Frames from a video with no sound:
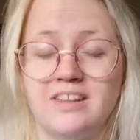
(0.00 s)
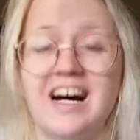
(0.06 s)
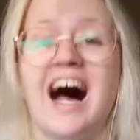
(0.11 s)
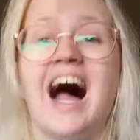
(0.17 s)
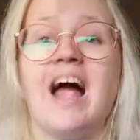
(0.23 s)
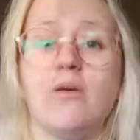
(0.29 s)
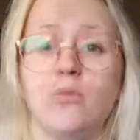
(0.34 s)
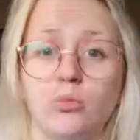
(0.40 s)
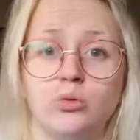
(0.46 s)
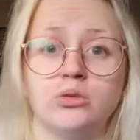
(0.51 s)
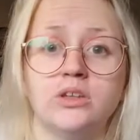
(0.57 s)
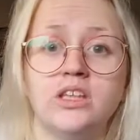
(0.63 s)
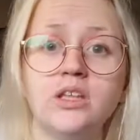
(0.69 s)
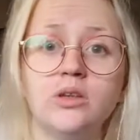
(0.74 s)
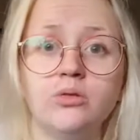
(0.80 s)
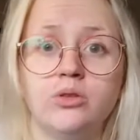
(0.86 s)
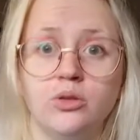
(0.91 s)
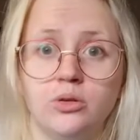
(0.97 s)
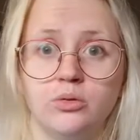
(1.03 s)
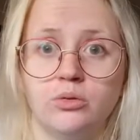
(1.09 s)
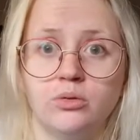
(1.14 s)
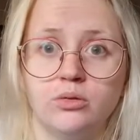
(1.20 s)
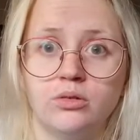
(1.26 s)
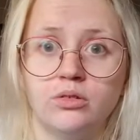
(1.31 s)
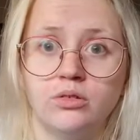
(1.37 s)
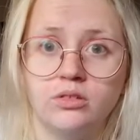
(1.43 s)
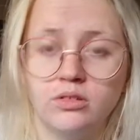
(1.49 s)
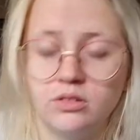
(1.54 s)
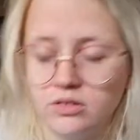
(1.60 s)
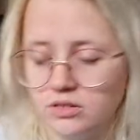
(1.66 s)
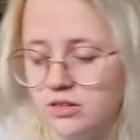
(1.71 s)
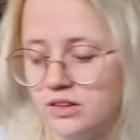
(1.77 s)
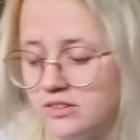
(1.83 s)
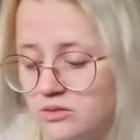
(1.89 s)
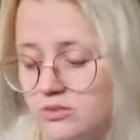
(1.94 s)
I will kill you.
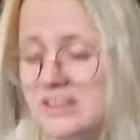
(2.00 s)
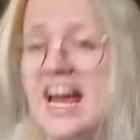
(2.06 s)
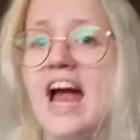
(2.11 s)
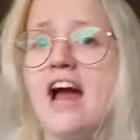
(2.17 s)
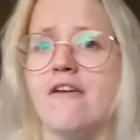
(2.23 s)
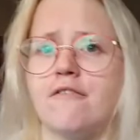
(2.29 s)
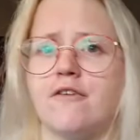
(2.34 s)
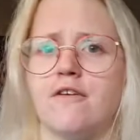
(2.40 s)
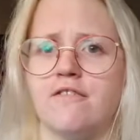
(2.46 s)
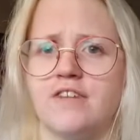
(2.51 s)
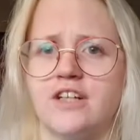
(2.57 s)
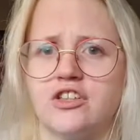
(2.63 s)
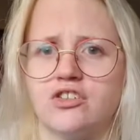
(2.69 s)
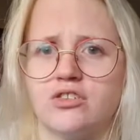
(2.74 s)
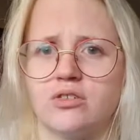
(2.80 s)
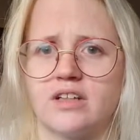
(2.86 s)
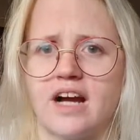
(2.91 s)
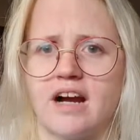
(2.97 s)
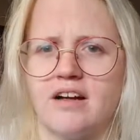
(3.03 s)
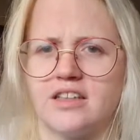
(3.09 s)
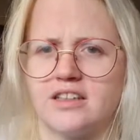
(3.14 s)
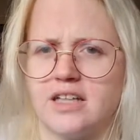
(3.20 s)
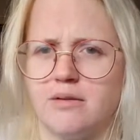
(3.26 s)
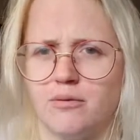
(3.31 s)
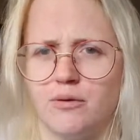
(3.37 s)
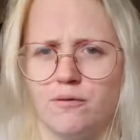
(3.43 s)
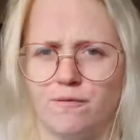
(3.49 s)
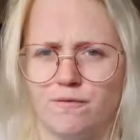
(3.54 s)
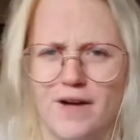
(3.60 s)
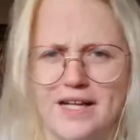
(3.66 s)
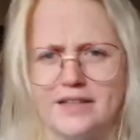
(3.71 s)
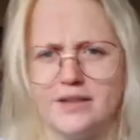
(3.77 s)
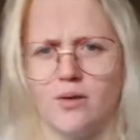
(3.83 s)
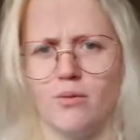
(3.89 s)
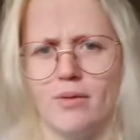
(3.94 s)
I don't care if you're a fictional character, we'll
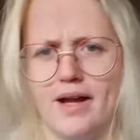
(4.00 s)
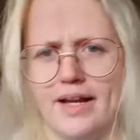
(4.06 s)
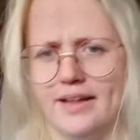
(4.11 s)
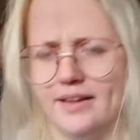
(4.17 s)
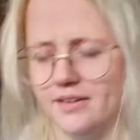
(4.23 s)
find a way.